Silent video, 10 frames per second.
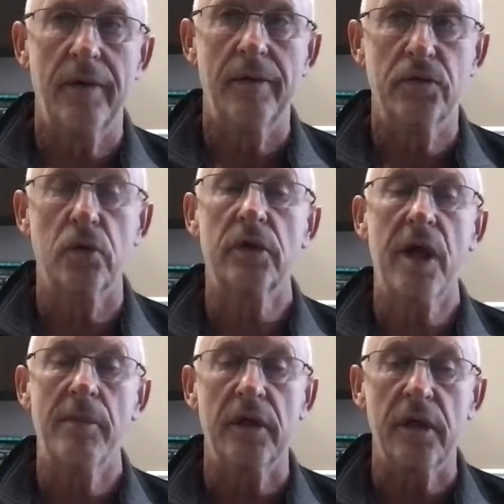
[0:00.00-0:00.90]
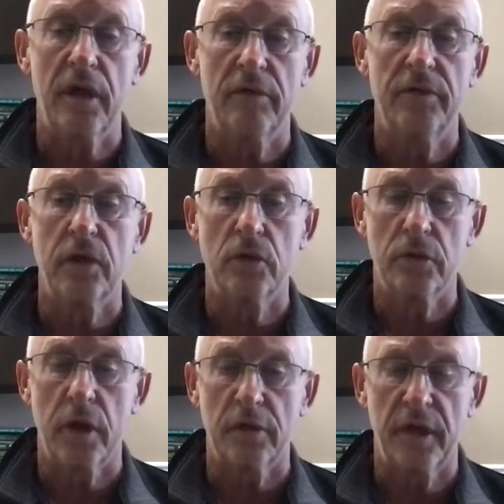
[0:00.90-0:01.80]
shortcoming of the
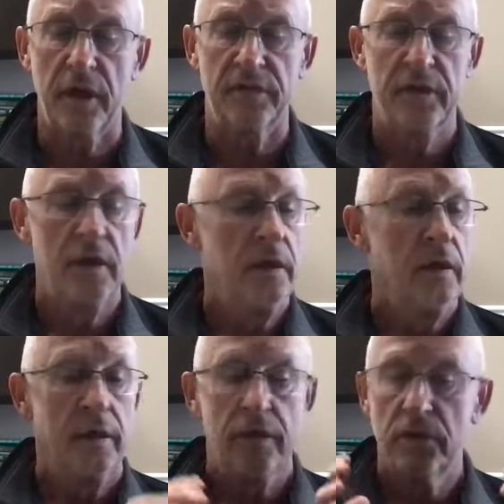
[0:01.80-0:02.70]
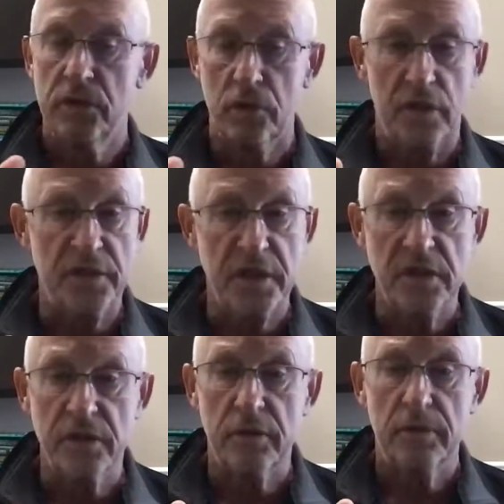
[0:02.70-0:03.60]
Cologuard test. Sure, it's
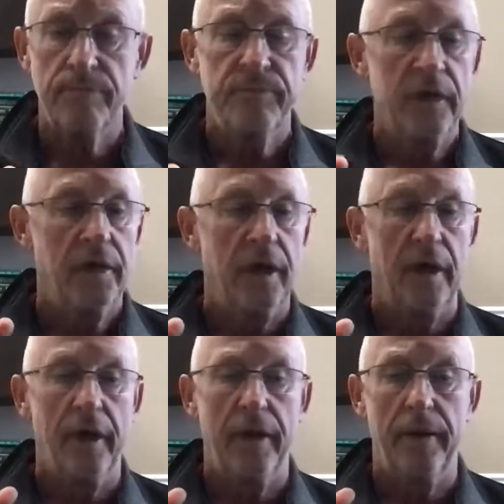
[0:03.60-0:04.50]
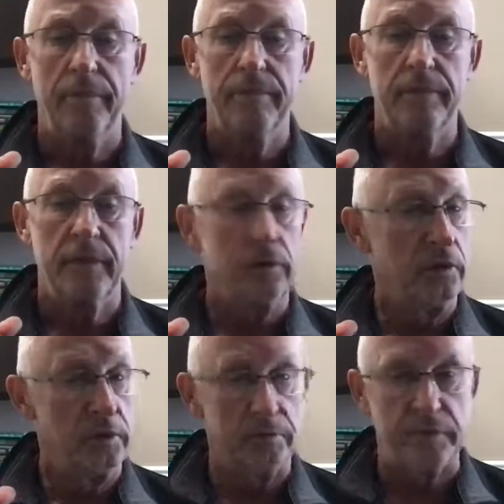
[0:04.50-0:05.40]
easier. You can do
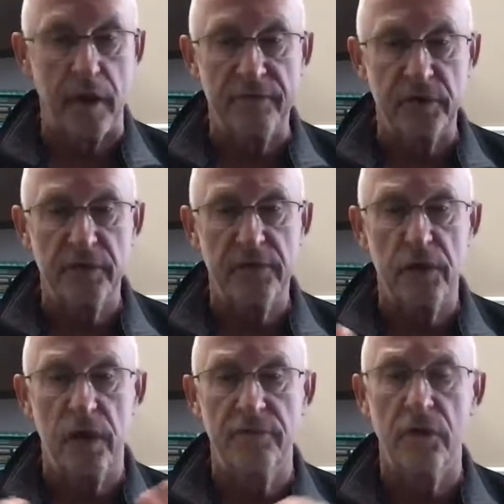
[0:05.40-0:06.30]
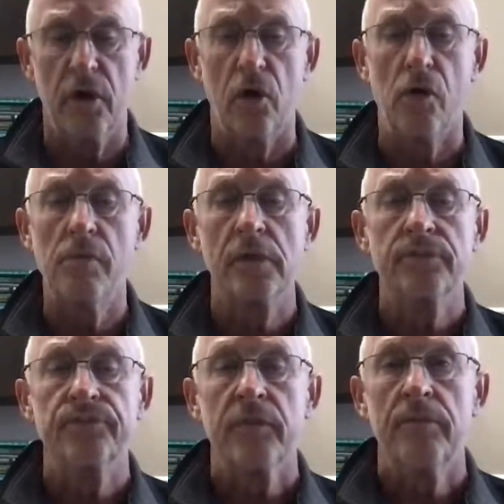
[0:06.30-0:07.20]
it in the comfort of your home,
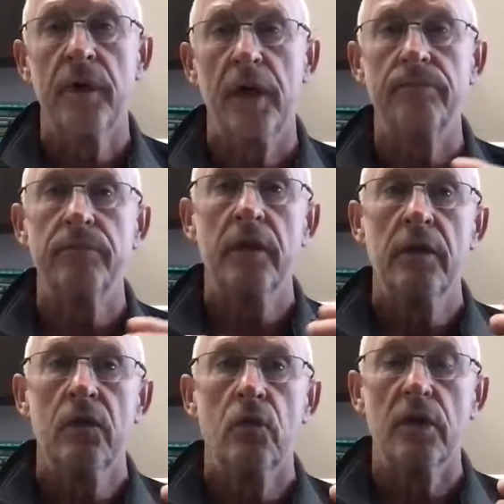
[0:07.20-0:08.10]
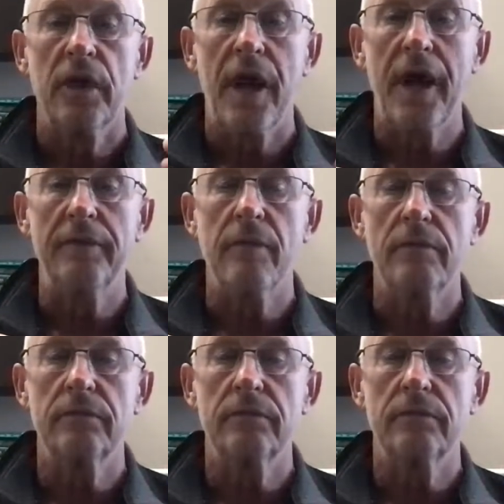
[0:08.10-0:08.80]
but we're not